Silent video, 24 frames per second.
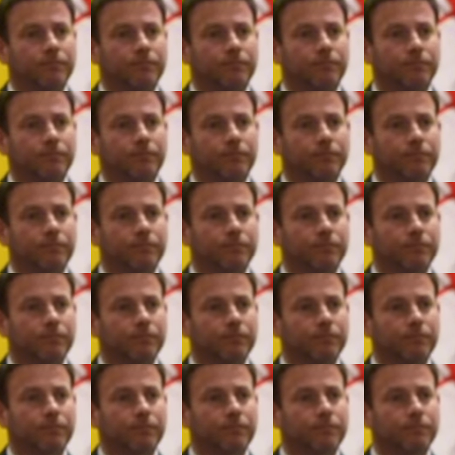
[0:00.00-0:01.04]

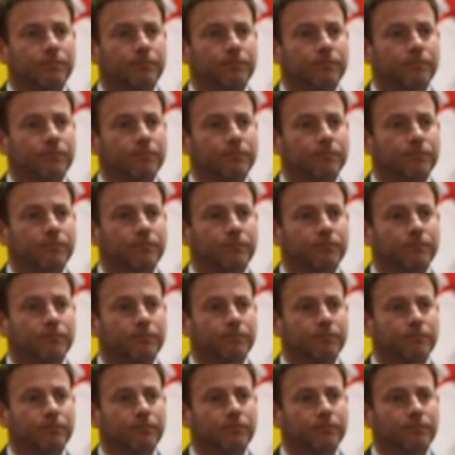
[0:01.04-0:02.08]

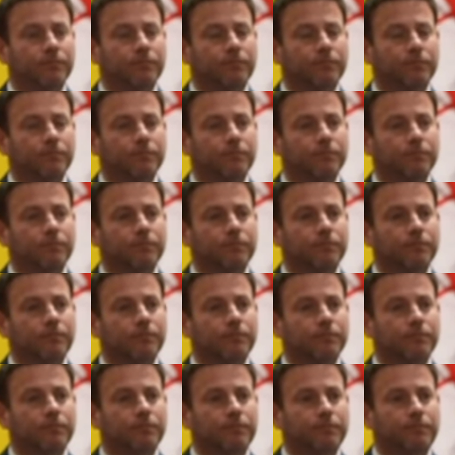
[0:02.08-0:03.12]

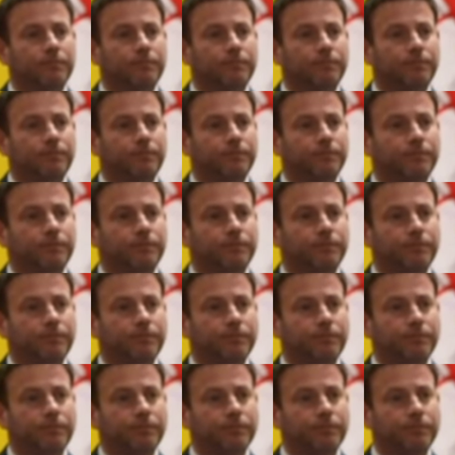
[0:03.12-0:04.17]

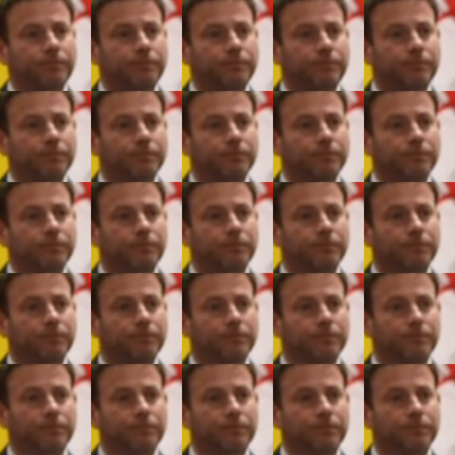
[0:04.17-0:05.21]

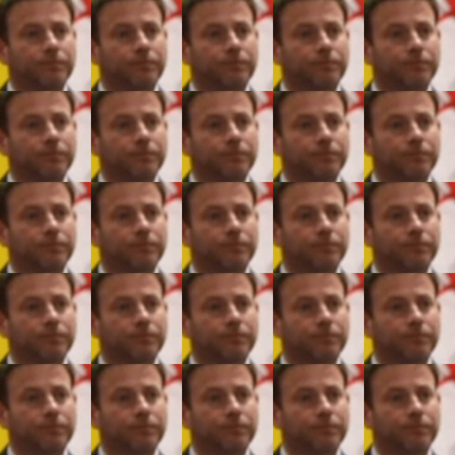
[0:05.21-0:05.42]
This person isn't speaking.